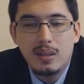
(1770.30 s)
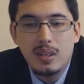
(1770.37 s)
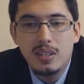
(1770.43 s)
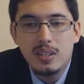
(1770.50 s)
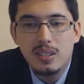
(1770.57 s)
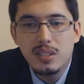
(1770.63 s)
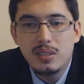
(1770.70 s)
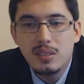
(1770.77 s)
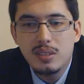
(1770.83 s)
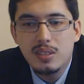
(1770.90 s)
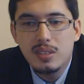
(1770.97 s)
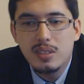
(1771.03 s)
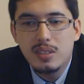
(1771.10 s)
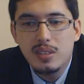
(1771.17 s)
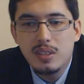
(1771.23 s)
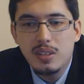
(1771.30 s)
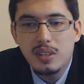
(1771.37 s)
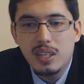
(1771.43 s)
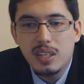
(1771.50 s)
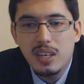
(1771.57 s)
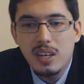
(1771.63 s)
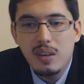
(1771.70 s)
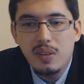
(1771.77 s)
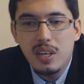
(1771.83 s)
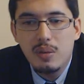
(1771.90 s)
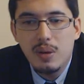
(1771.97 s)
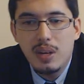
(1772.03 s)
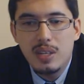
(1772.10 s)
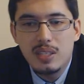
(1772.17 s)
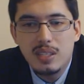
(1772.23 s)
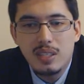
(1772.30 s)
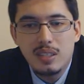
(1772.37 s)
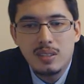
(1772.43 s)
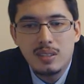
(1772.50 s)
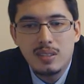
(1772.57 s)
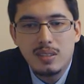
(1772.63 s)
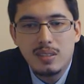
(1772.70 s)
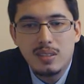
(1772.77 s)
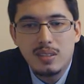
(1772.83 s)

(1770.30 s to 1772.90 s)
We also got KV Racing,